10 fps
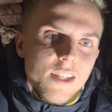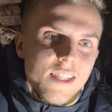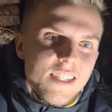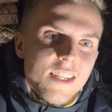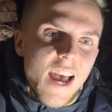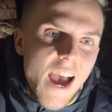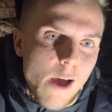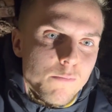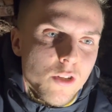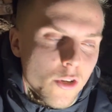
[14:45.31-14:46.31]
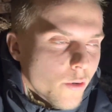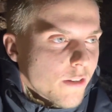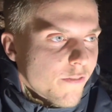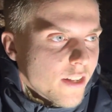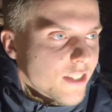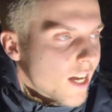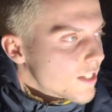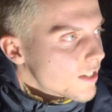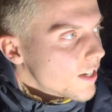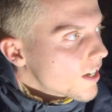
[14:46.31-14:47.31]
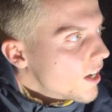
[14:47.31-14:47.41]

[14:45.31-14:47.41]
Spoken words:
This is absolutely fantastic.